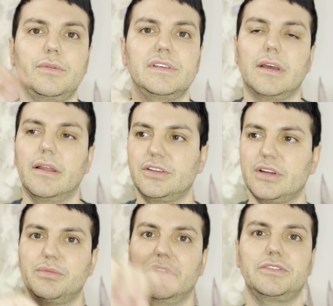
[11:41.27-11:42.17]
You know, we saw they
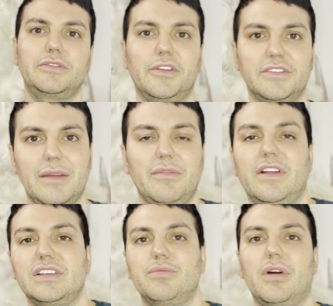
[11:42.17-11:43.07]
tried to bring it to another table,
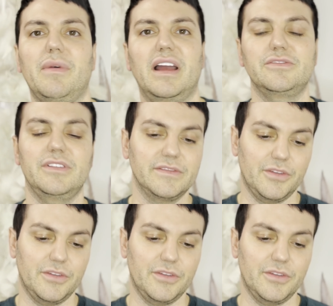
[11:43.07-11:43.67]
eventually brought it back to us.